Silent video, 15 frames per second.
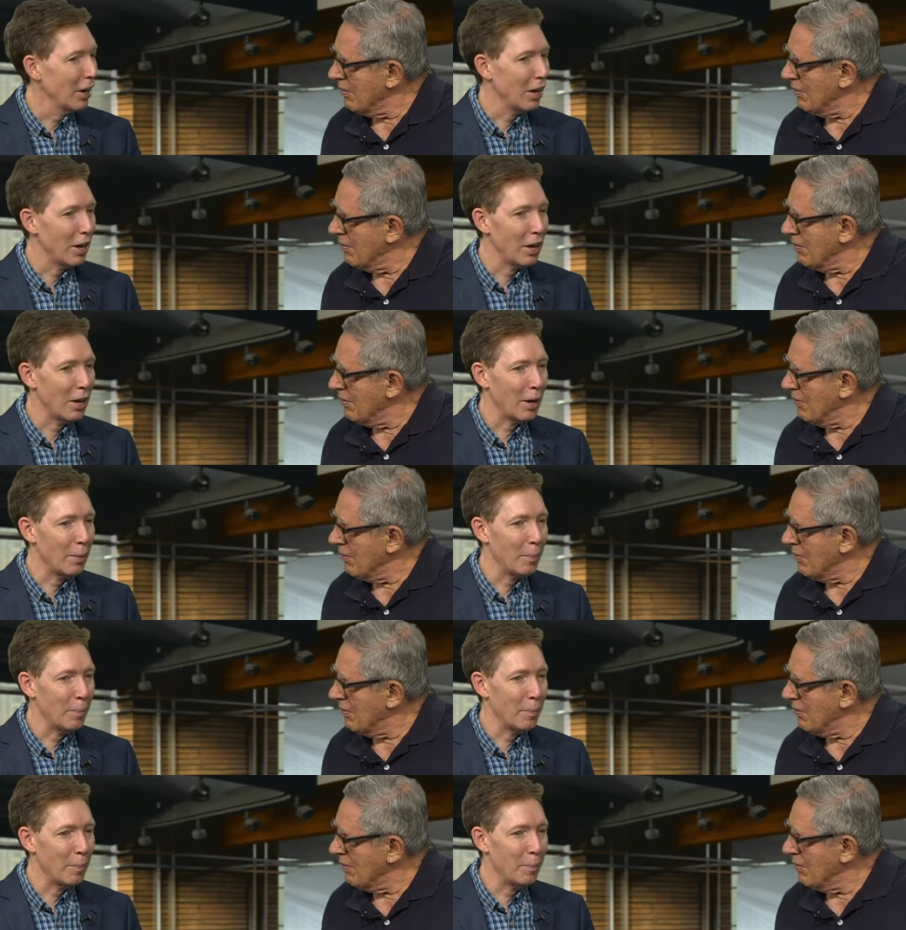Speaker 1: Uh,
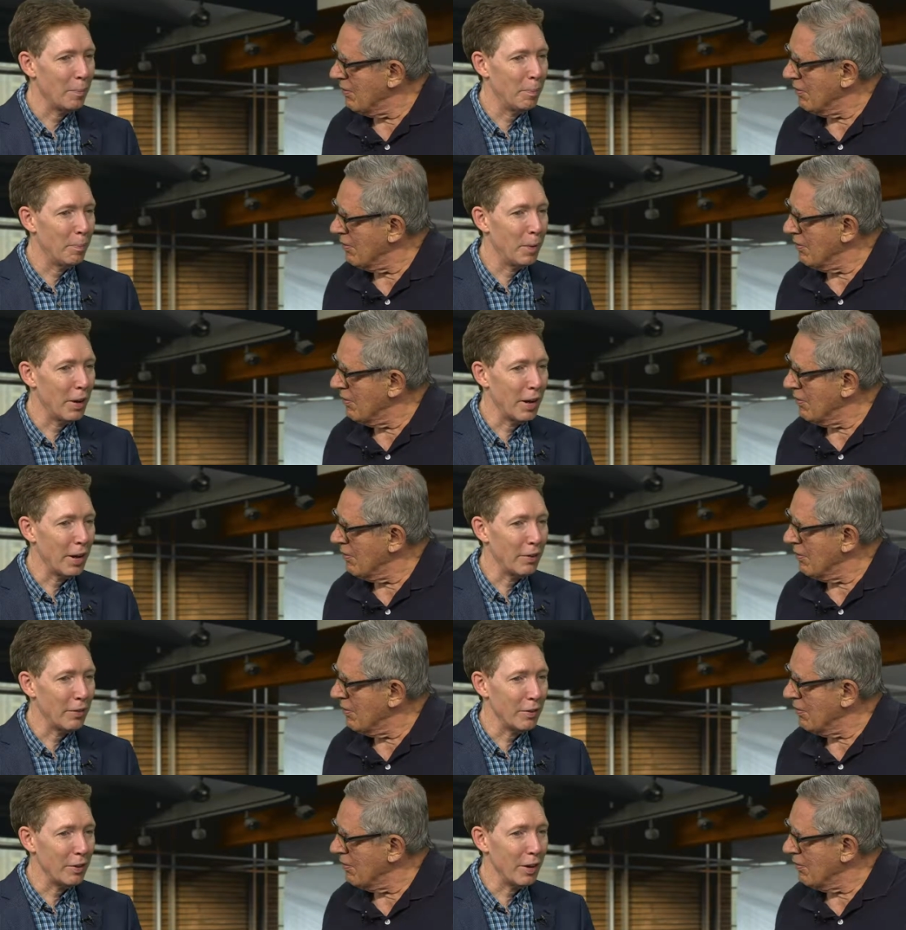but
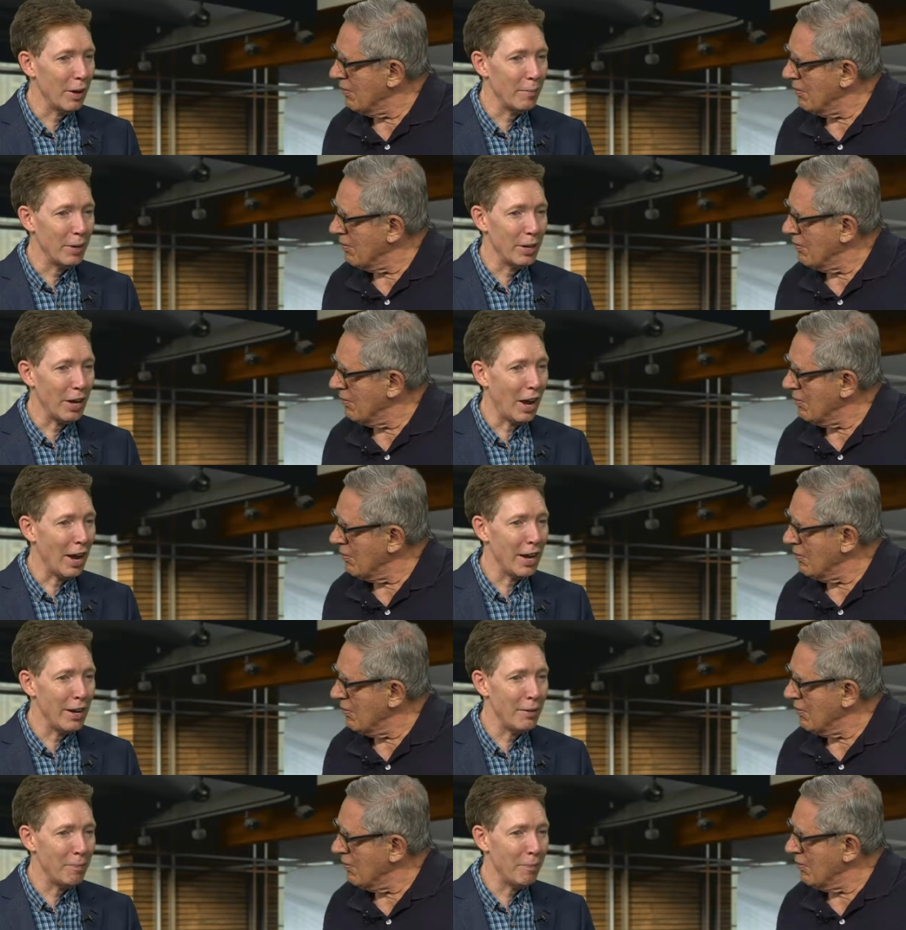I, I mean,
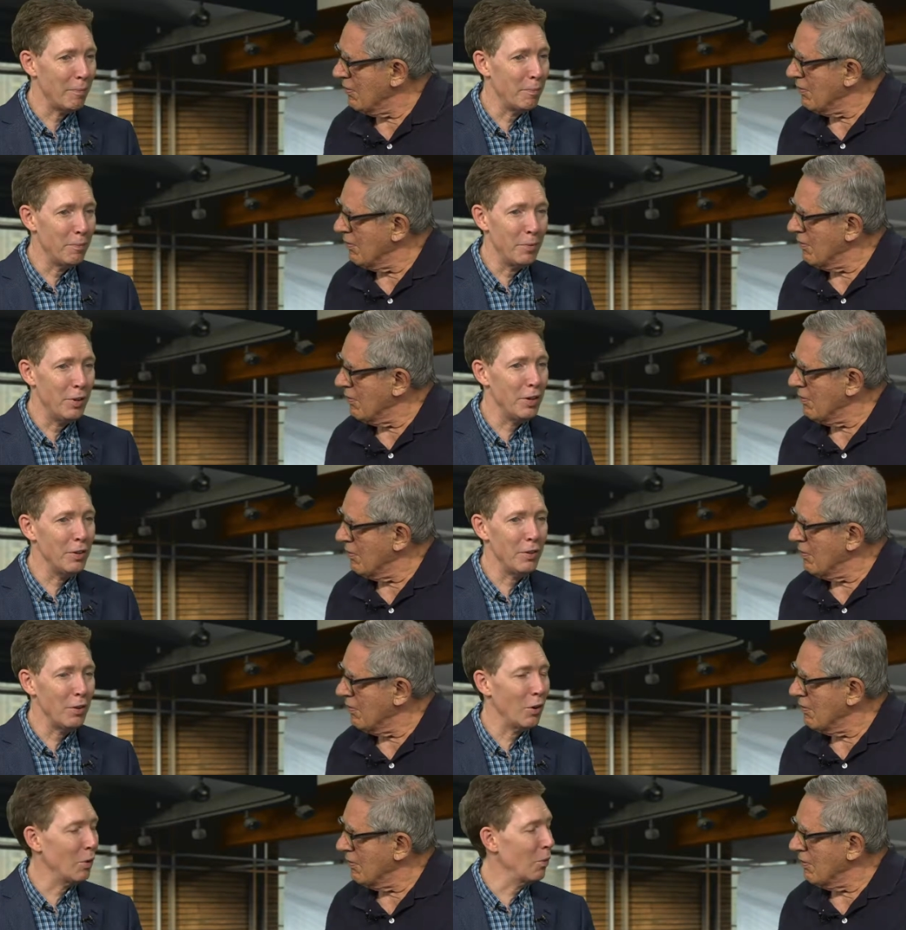I didn't
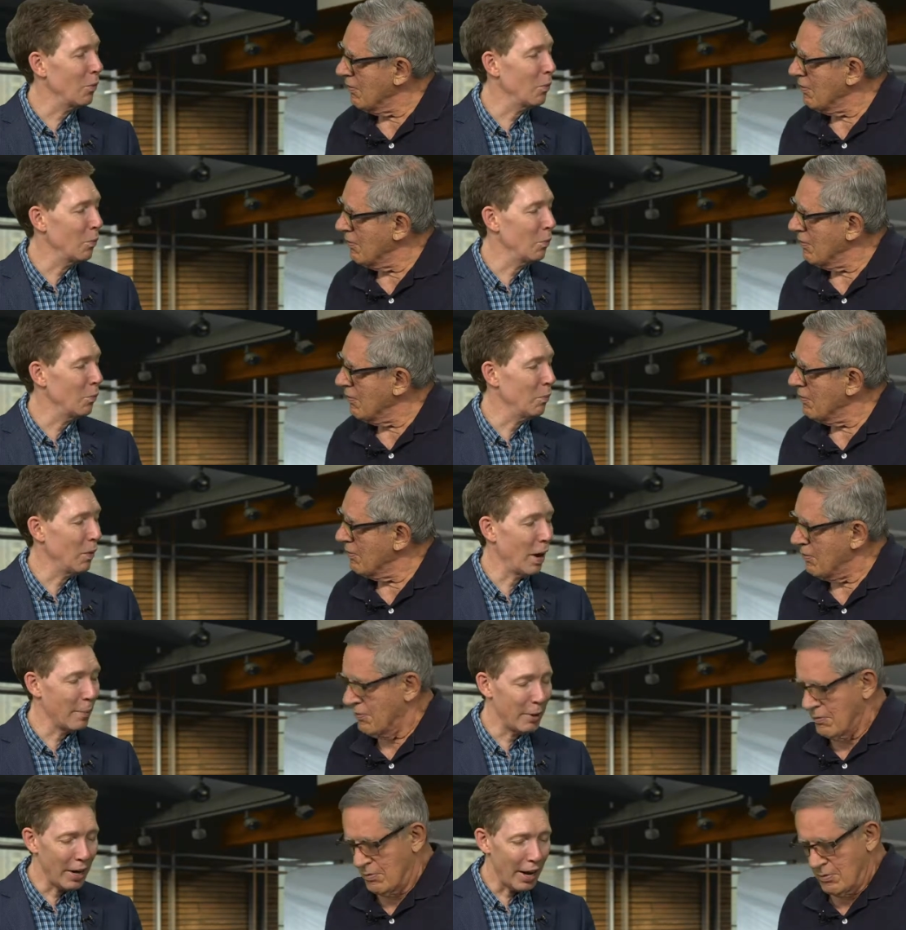know.
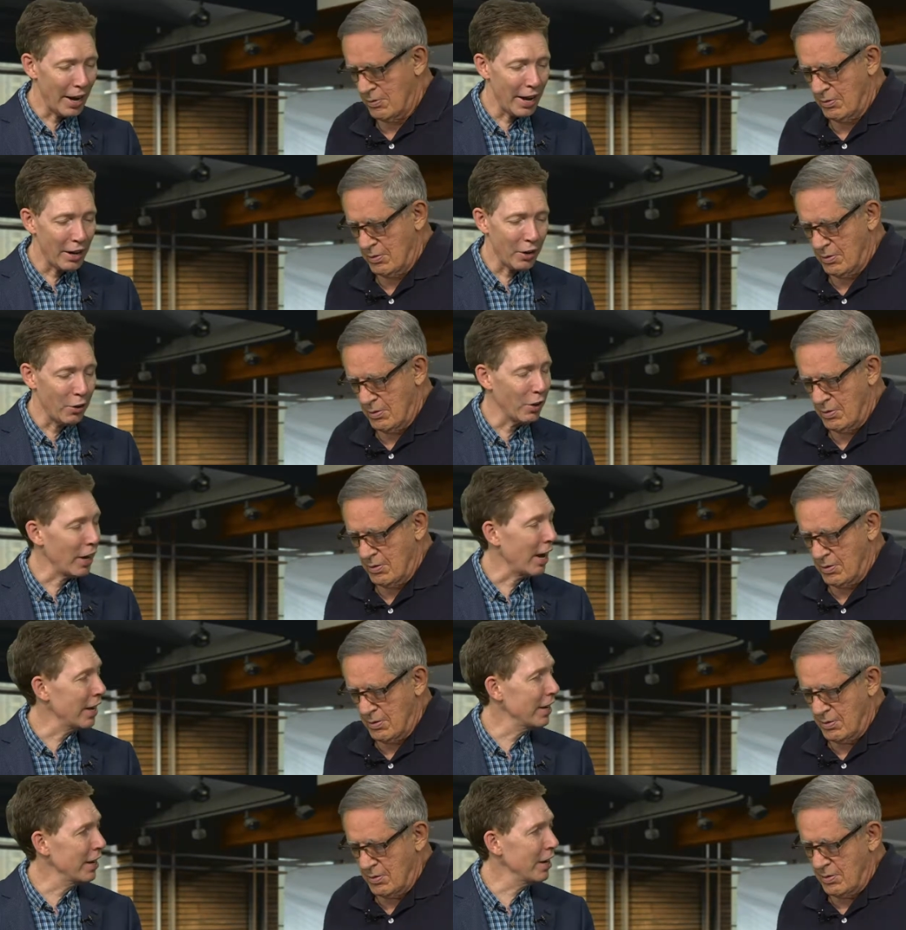I mean, I had a good
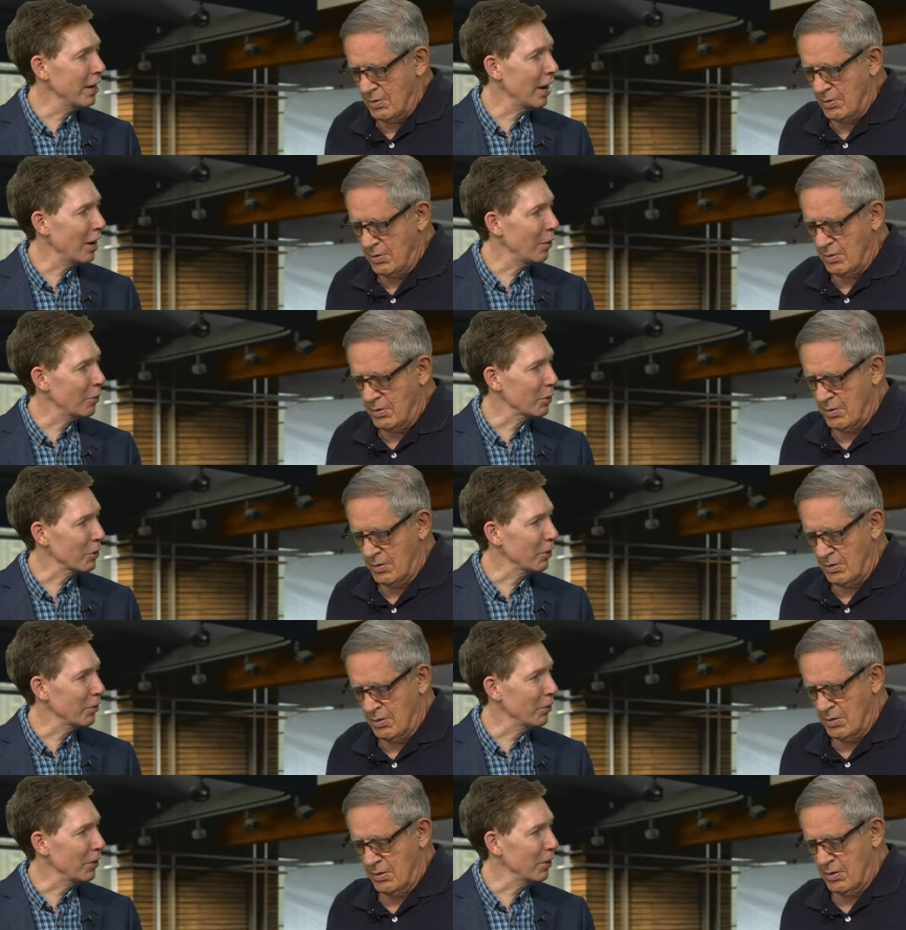idea how it was
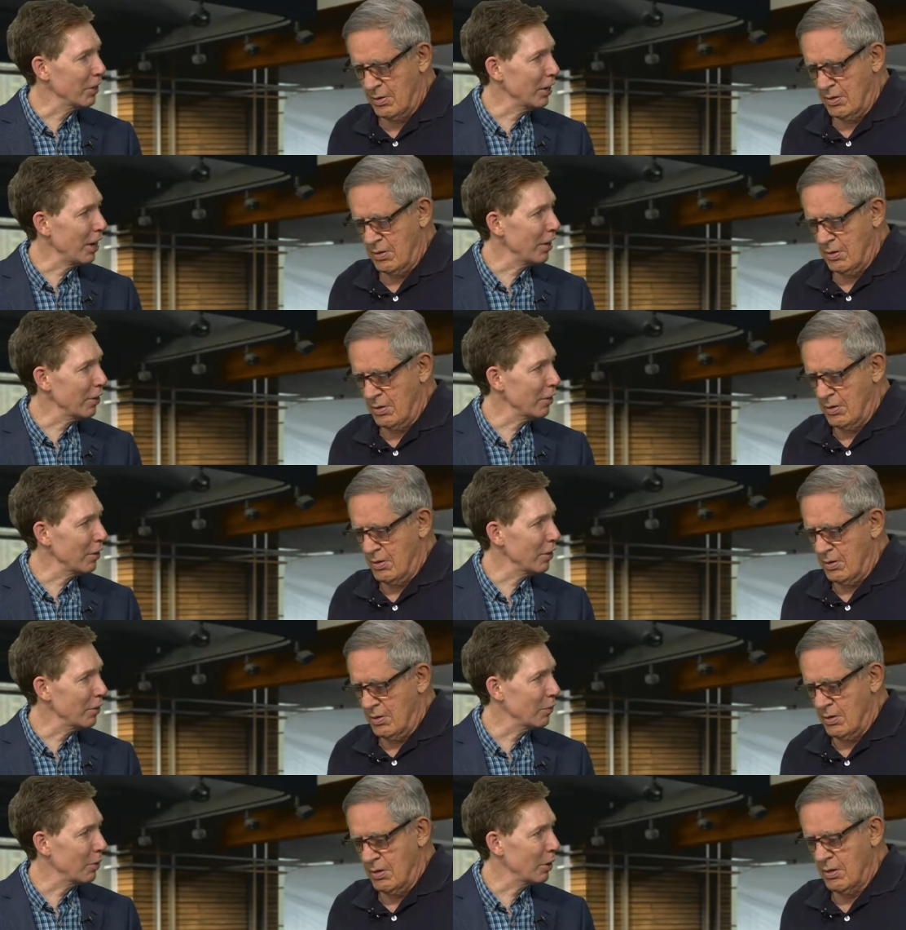going to fit together
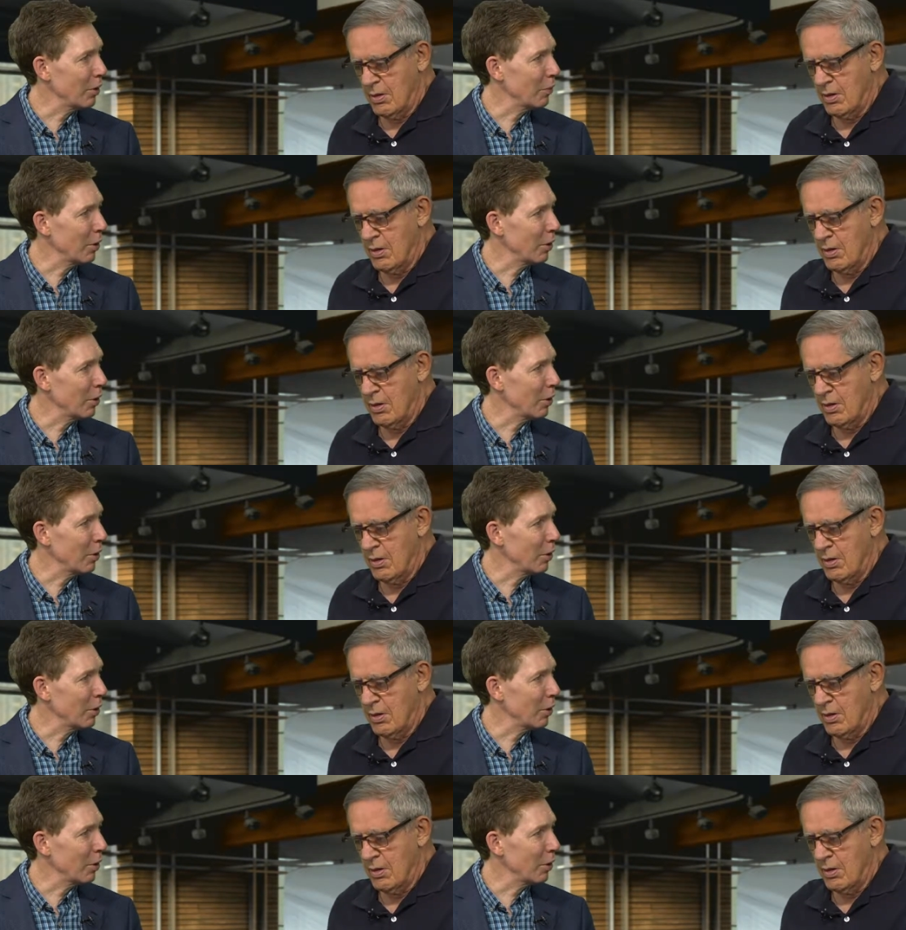and, and